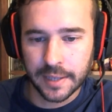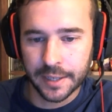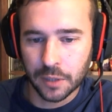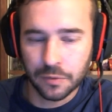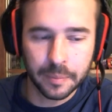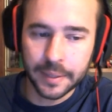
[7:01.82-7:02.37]
of
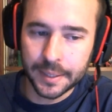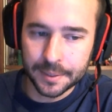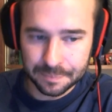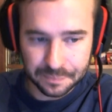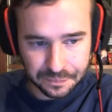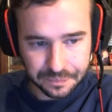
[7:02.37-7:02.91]
go from there.
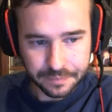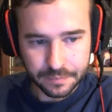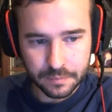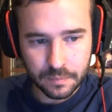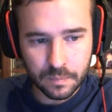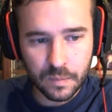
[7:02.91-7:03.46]

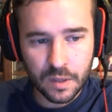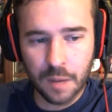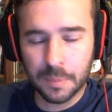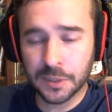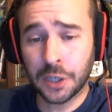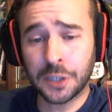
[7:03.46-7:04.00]

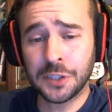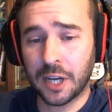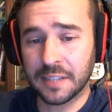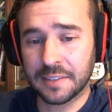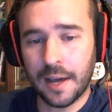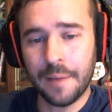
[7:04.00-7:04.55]
Berserker's
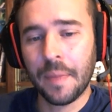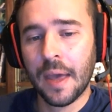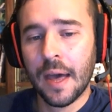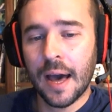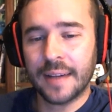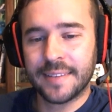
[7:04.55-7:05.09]
Onslaught.
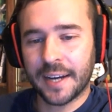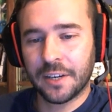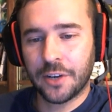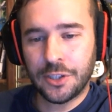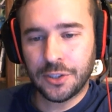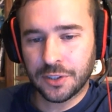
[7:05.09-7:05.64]
Attacking
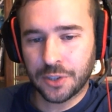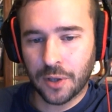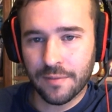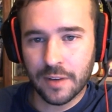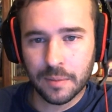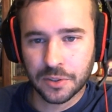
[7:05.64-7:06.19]
creatures you control have
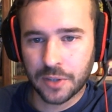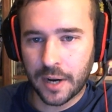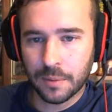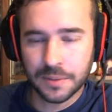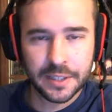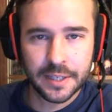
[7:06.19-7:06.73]
double strike.
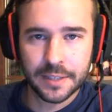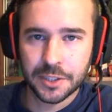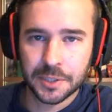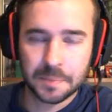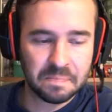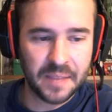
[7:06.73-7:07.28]
Once again,
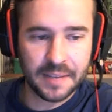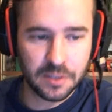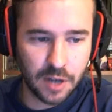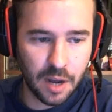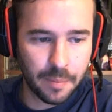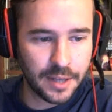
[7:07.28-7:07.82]
just nice little
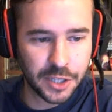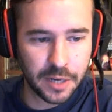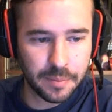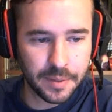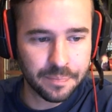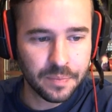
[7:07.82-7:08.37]
combat
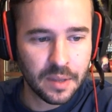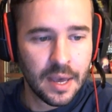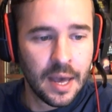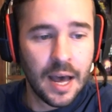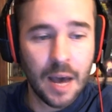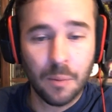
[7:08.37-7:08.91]
enchantment.
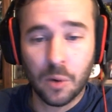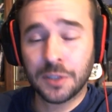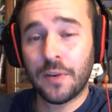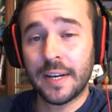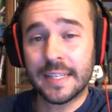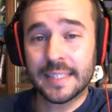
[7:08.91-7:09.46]
We're also
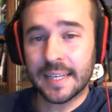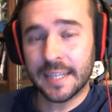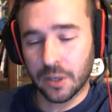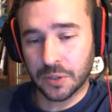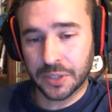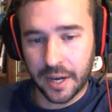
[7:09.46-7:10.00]
running
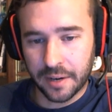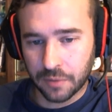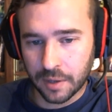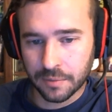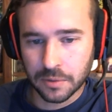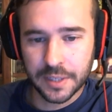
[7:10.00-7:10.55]
Xenagos, God of
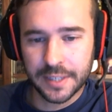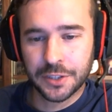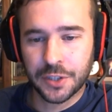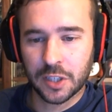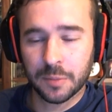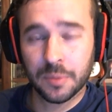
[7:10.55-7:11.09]
Revels.
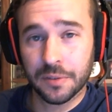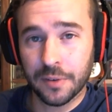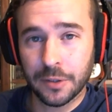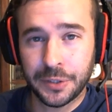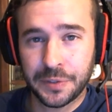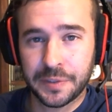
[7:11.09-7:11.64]
Indestructible,
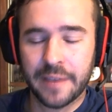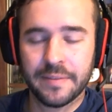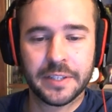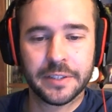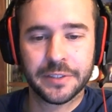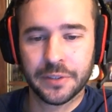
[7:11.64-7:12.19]
Devotion 7,
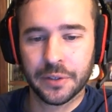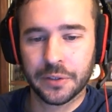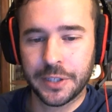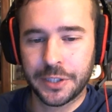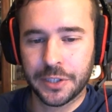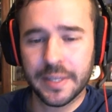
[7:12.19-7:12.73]
turns into a
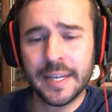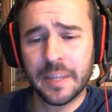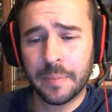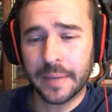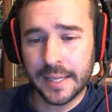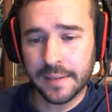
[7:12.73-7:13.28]
creature. Then at the
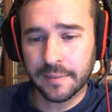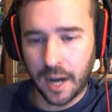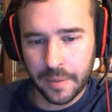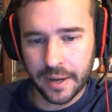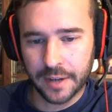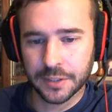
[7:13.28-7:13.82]
beginning of
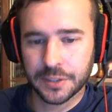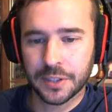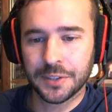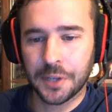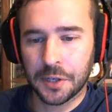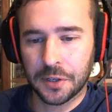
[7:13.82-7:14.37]
combat on your
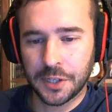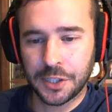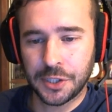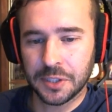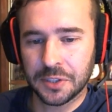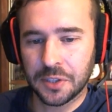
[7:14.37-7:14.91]
turn, target creature
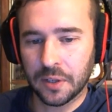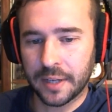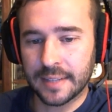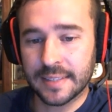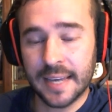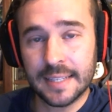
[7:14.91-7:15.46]
you control
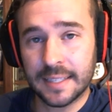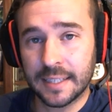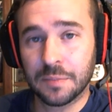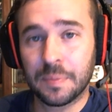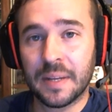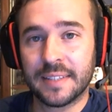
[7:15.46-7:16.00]
gains haste and gets
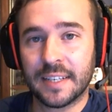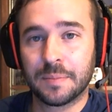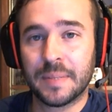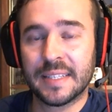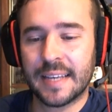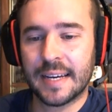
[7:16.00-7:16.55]

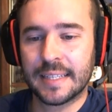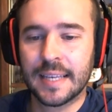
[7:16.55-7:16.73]
+X/+X